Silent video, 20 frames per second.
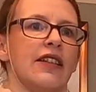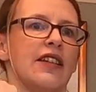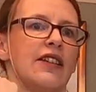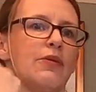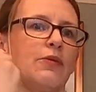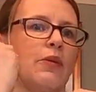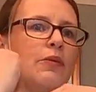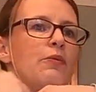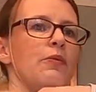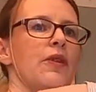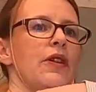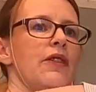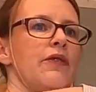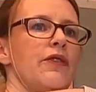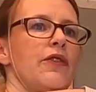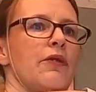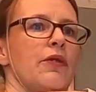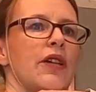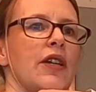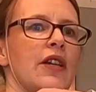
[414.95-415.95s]
That's one way
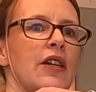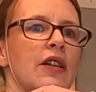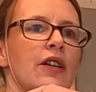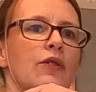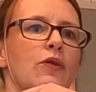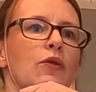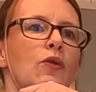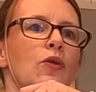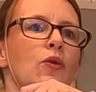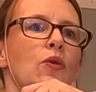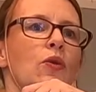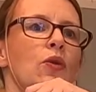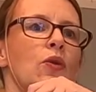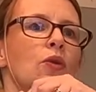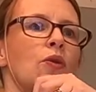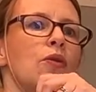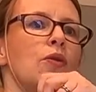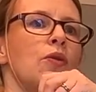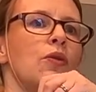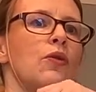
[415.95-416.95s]
of doing it. Or
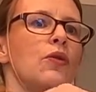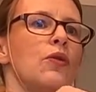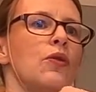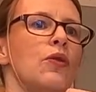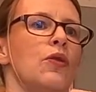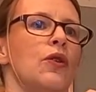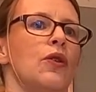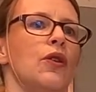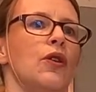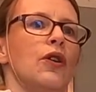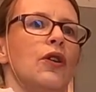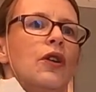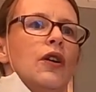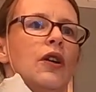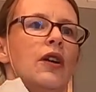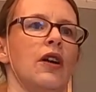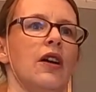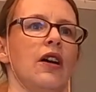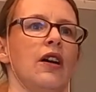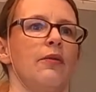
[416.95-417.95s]

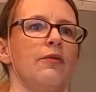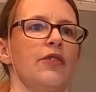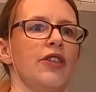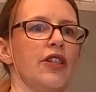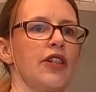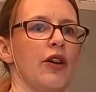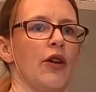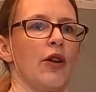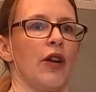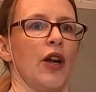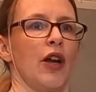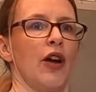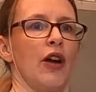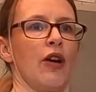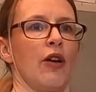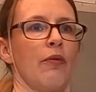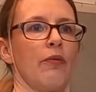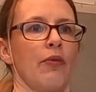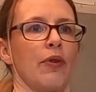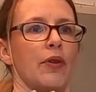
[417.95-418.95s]
I'm just going
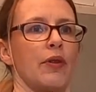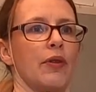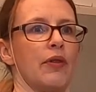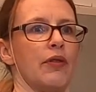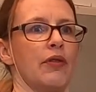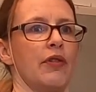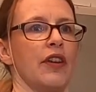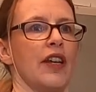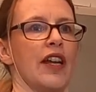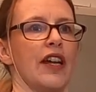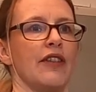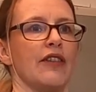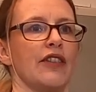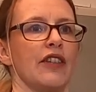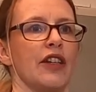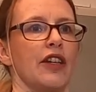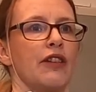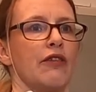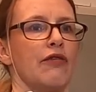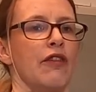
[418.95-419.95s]
up through the
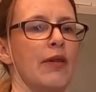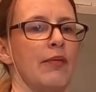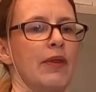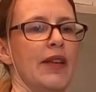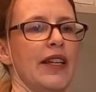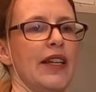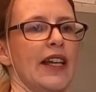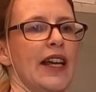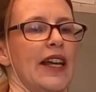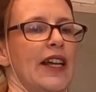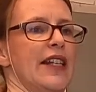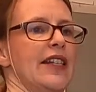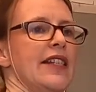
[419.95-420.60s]
outside, grabbing that